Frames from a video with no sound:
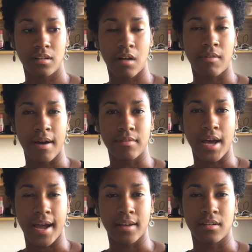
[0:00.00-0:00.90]
around
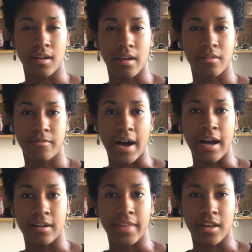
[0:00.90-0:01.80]

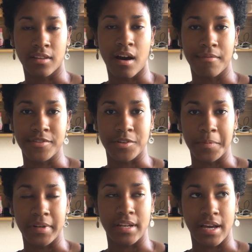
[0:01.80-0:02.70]
9:05. The office
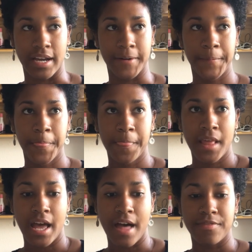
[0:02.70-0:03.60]
opened at 9,
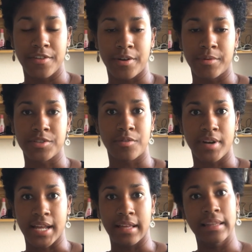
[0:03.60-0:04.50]
and there was
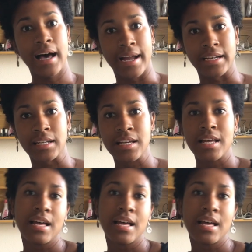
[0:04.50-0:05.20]
already a line,